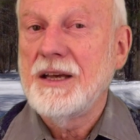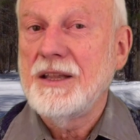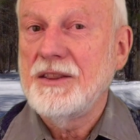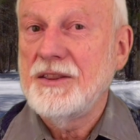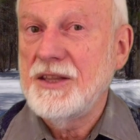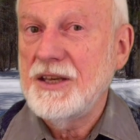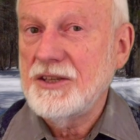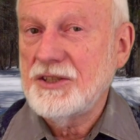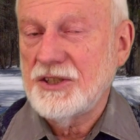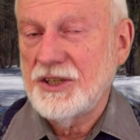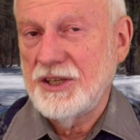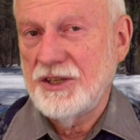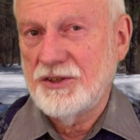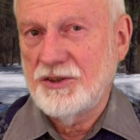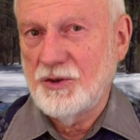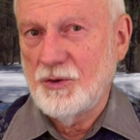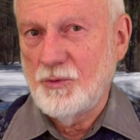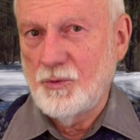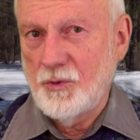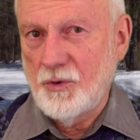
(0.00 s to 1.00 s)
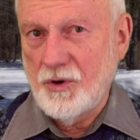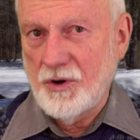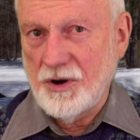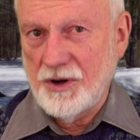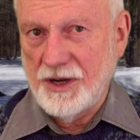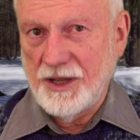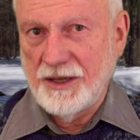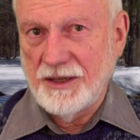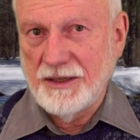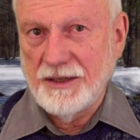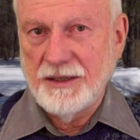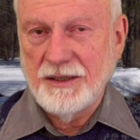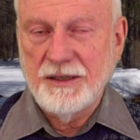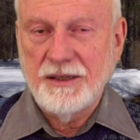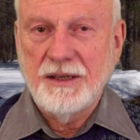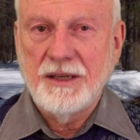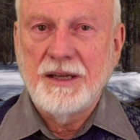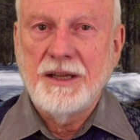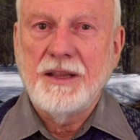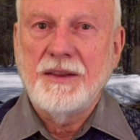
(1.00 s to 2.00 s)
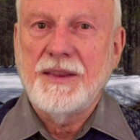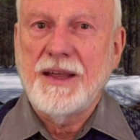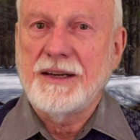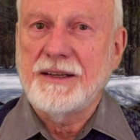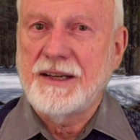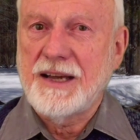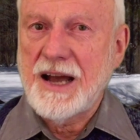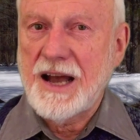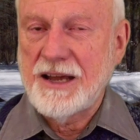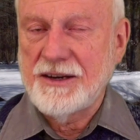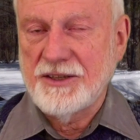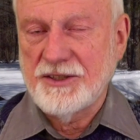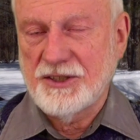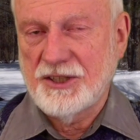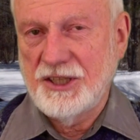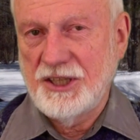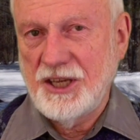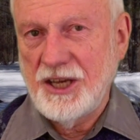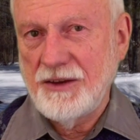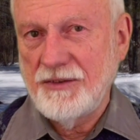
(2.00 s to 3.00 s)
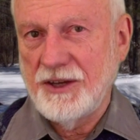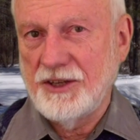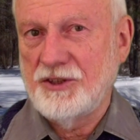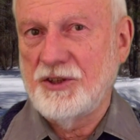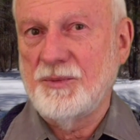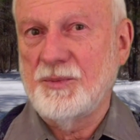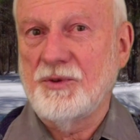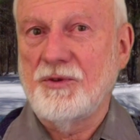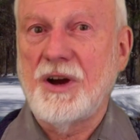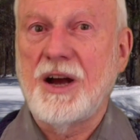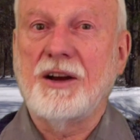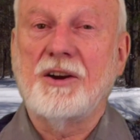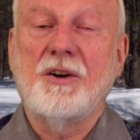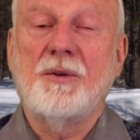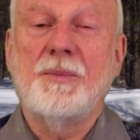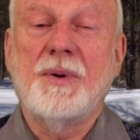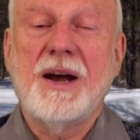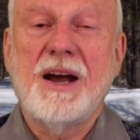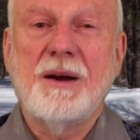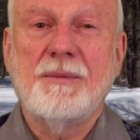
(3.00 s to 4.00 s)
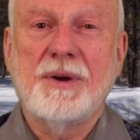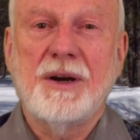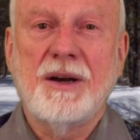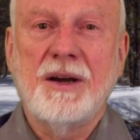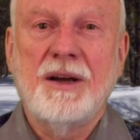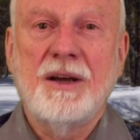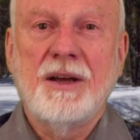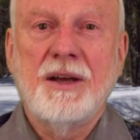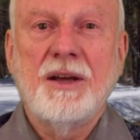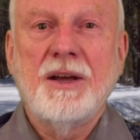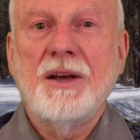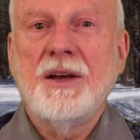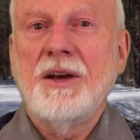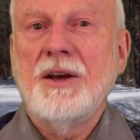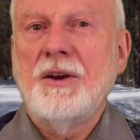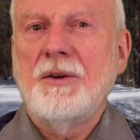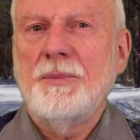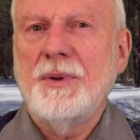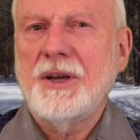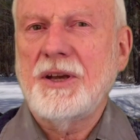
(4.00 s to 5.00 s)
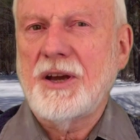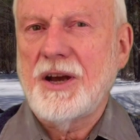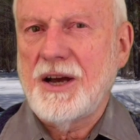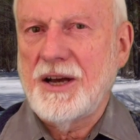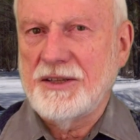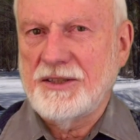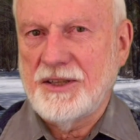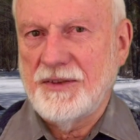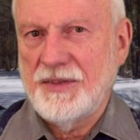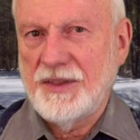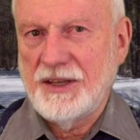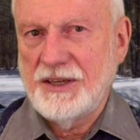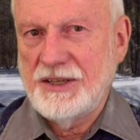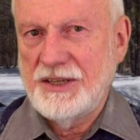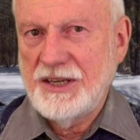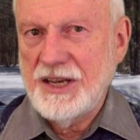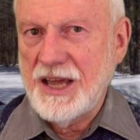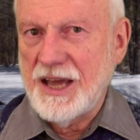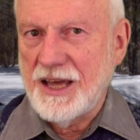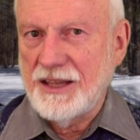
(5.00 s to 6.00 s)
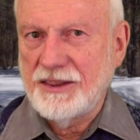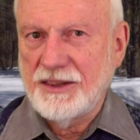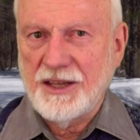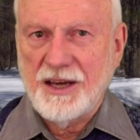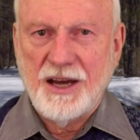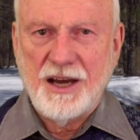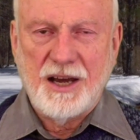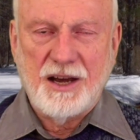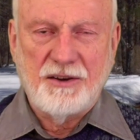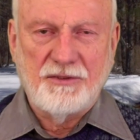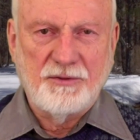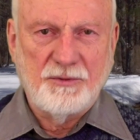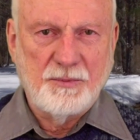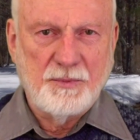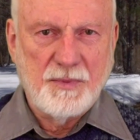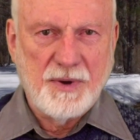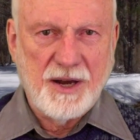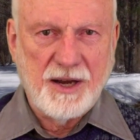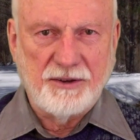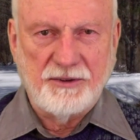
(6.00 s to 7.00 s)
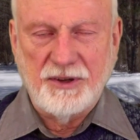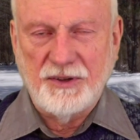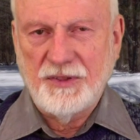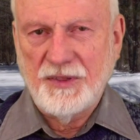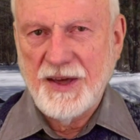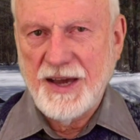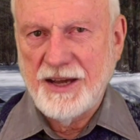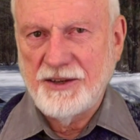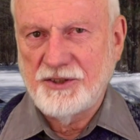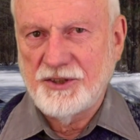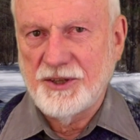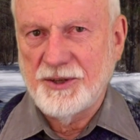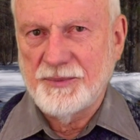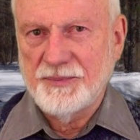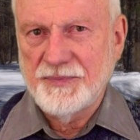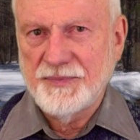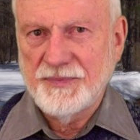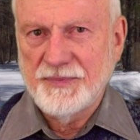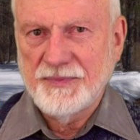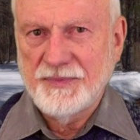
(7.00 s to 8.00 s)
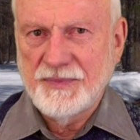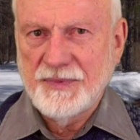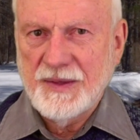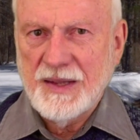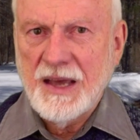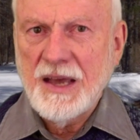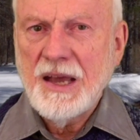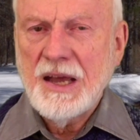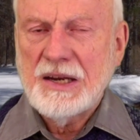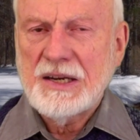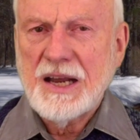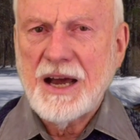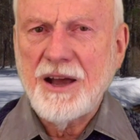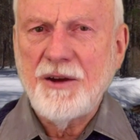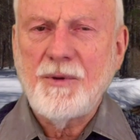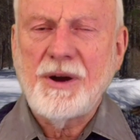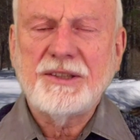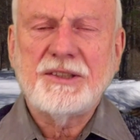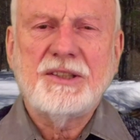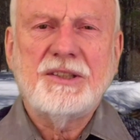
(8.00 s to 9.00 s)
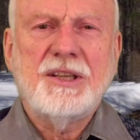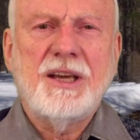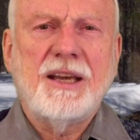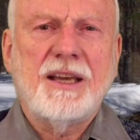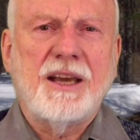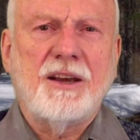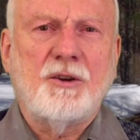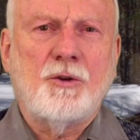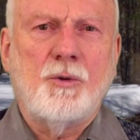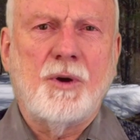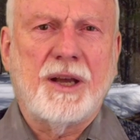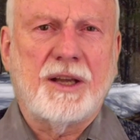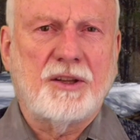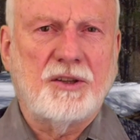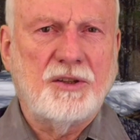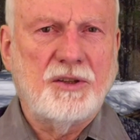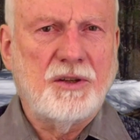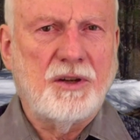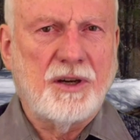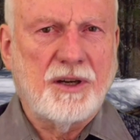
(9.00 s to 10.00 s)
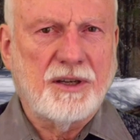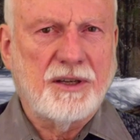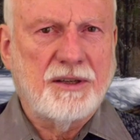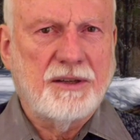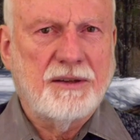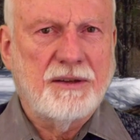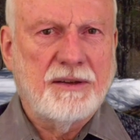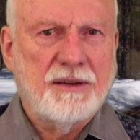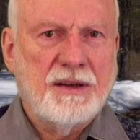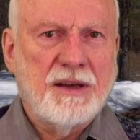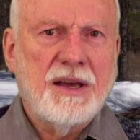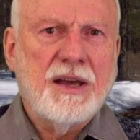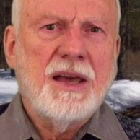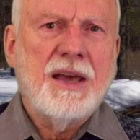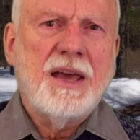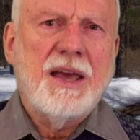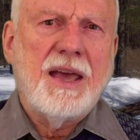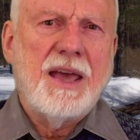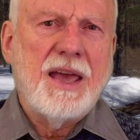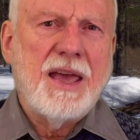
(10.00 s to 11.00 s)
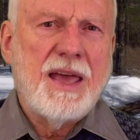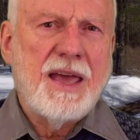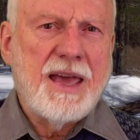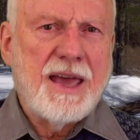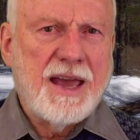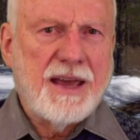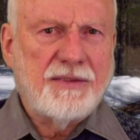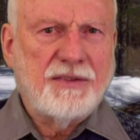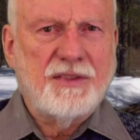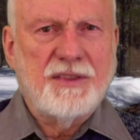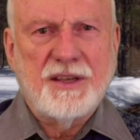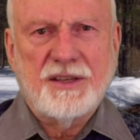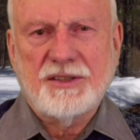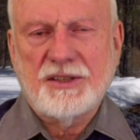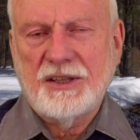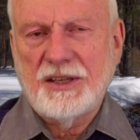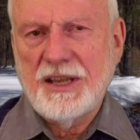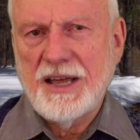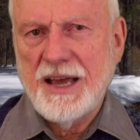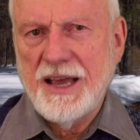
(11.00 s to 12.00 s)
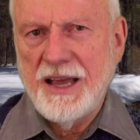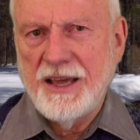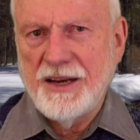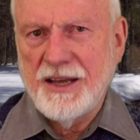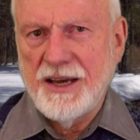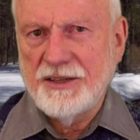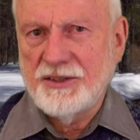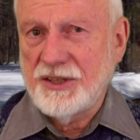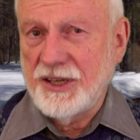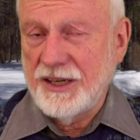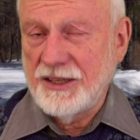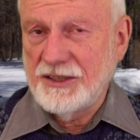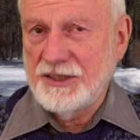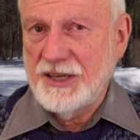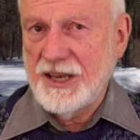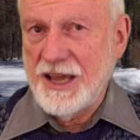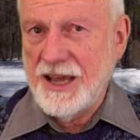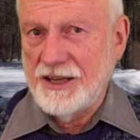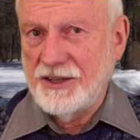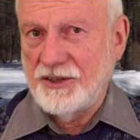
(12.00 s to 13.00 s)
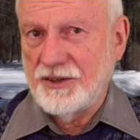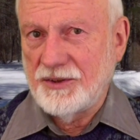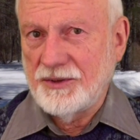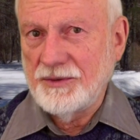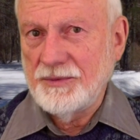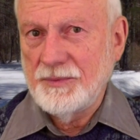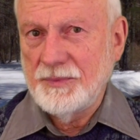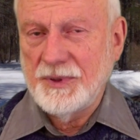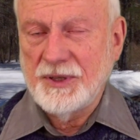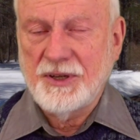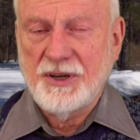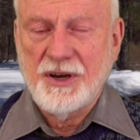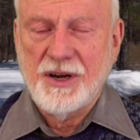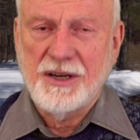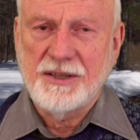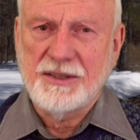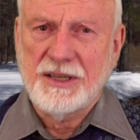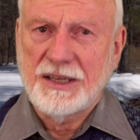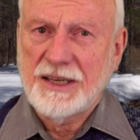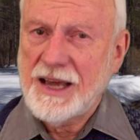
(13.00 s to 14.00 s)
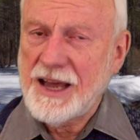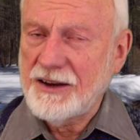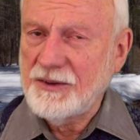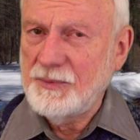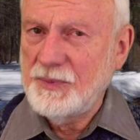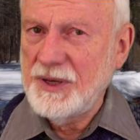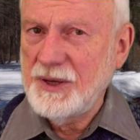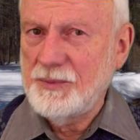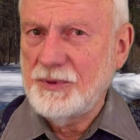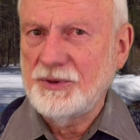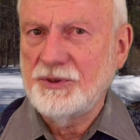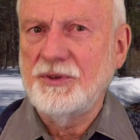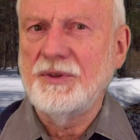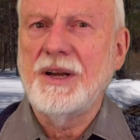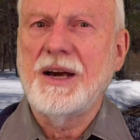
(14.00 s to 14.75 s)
This is the warning that God is giving to Barack Obama because of the death of Margaret Thatcher. Now I want to take a quick look at this lioness in Daniel, because a lot of people do